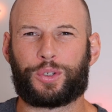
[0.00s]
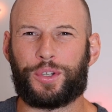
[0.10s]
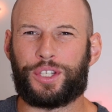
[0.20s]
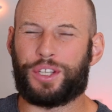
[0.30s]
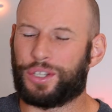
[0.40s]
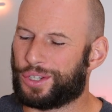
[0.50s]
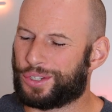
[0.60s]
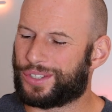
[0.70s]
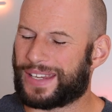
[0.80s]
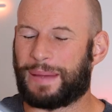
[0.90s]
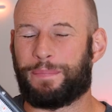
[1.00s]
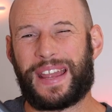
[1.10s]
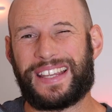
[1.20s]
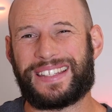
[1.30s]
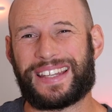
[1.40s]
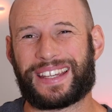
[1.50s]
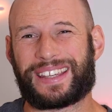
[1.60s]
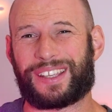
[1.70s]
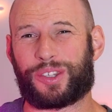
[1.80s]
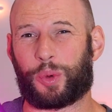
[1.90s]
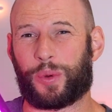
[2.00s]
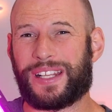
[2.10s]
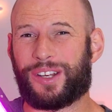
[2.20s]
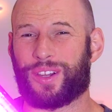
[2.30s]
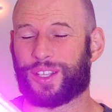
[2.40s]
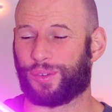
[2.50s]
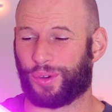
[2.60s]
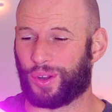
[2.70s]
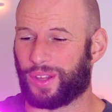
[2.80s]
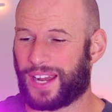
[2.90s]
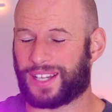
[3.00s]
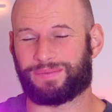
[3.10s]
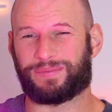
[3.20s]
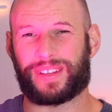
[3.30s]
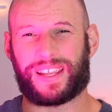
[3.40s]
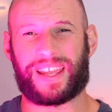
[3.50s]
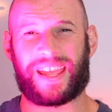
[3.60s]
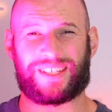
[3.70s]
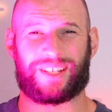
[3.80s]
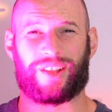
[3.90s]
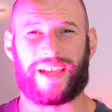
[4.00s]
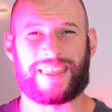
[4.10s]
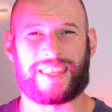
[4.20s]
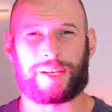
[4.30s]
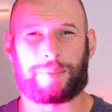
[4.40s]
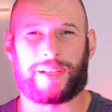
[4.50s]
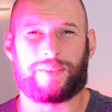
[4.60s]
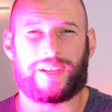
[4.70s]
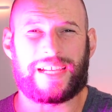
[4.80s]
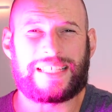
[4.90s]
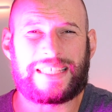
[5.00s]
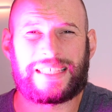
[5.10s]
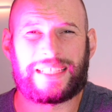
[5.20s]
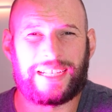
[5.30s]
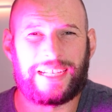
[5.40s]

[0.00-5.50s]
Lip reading: Could you use a basic $20 grow light as a light therapy device?